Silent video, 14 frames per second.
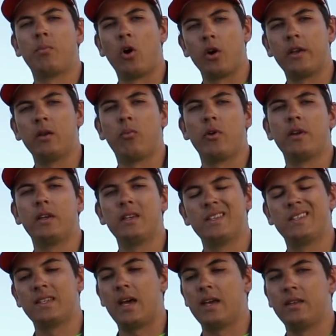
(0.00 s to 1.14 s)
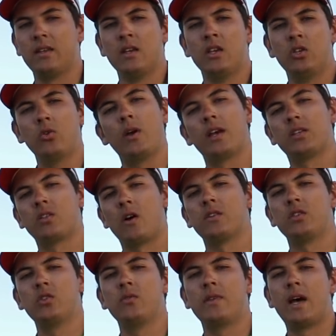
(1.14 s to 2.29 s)
parking brake is set. You guys saw
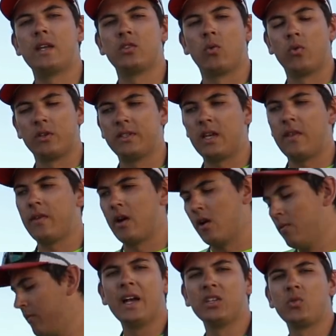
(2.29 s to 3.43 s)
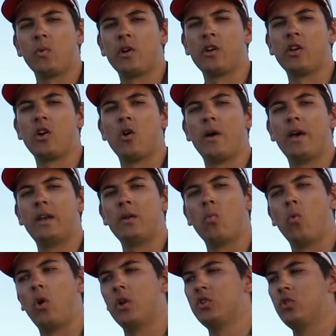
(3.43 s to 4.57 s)
us do that, so we're set there. Next, we're going to go ahead and
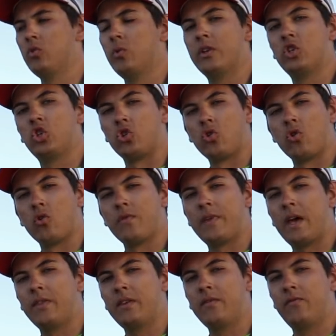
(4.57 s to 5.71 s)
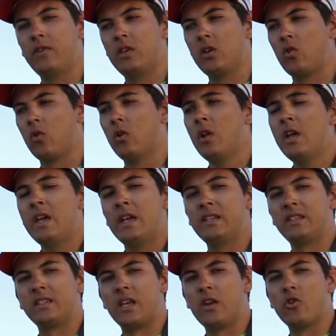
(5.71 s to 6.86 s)
want to ensure that the vehicle is
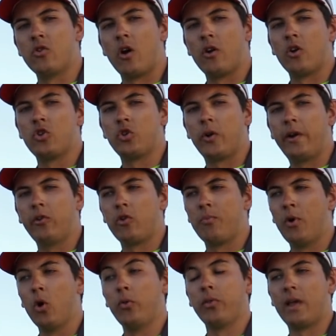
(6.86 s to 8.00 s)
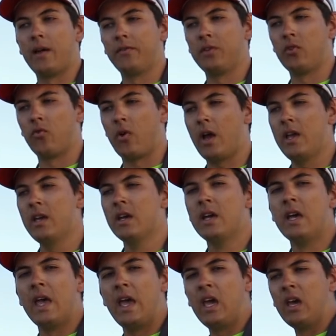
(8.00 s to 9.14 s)
centered on our trailer, both left and right,
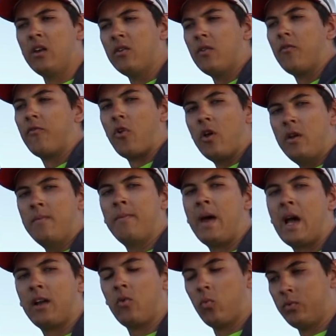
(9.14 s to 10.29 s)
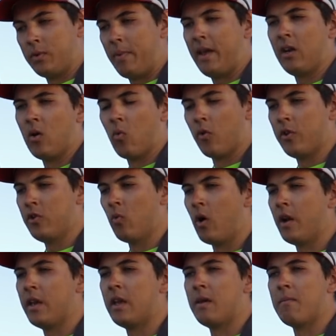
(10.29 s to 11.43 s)
and front and back, depending on where you
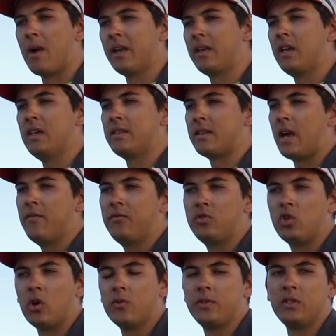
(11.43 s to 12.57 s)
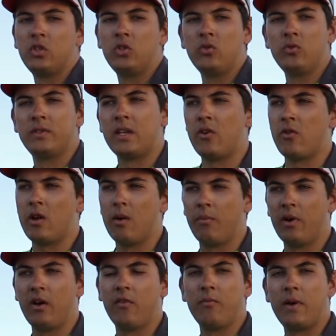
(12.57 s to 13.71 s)
want it. In my case, I've chosen to center it
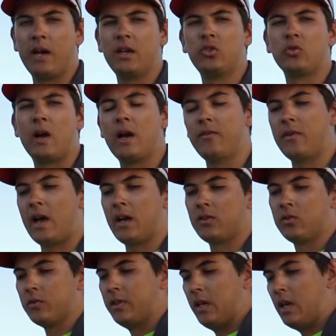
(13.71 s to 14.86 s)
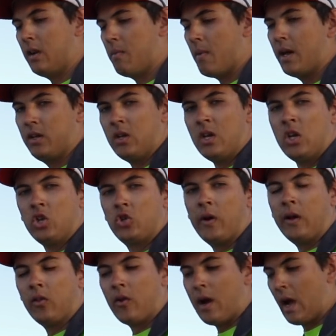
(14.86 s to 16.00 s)
above my drive axles and my
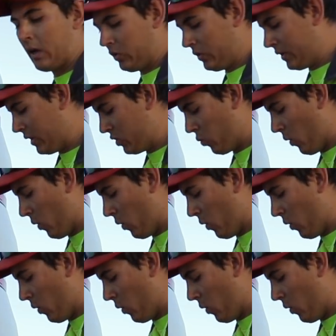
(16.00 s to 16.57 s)
trailer axles, as